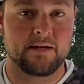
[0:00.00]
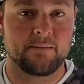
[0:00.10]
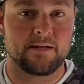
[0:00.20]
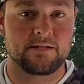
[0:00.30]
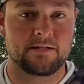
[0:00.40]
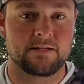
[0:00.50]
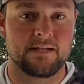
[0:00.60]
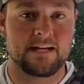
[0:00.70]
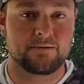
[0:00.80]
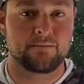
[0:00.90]
I mean,
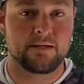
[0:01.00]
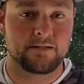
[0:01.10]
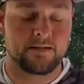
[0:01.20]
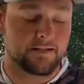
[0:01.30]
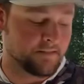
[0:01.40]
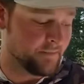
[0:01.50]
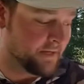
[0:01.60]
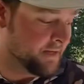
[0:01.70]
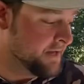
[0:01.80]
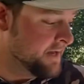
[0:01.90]
that's what means a lot to me.